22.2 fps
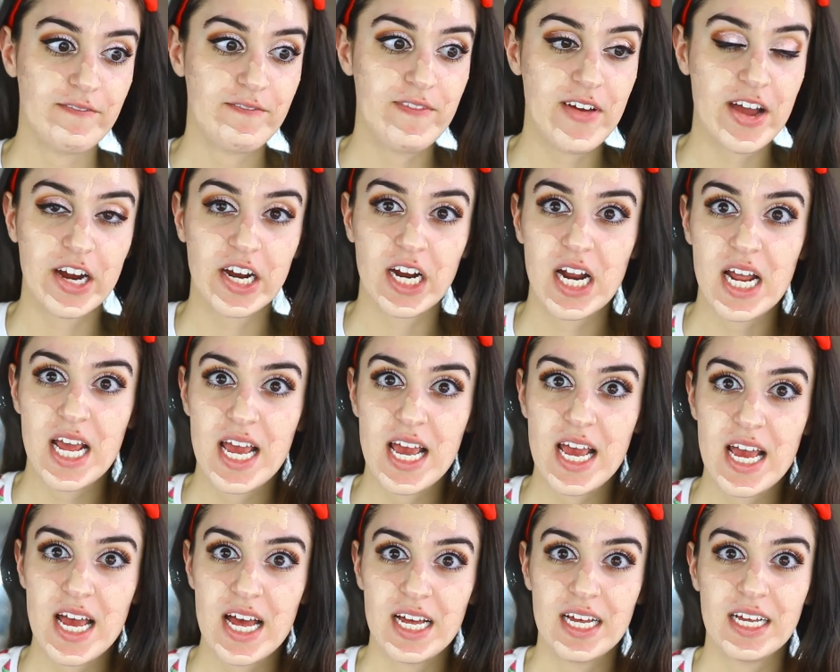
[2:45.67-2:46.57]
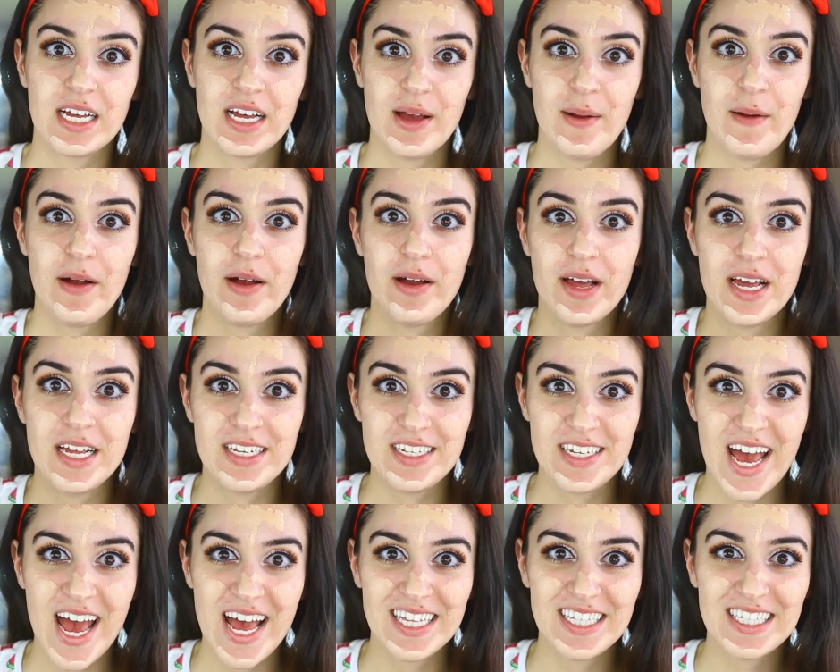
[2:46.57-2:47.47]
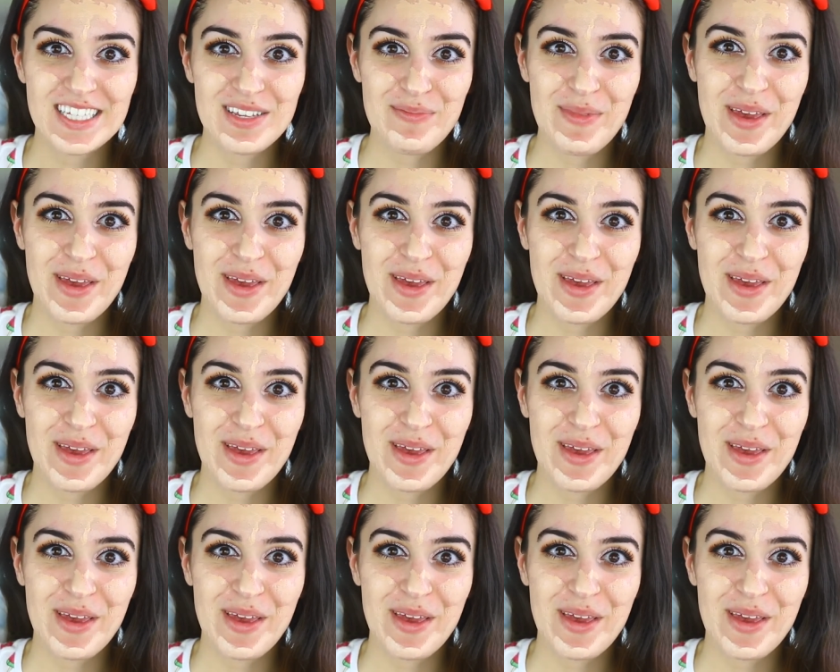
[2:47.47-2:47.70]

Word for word: very intense.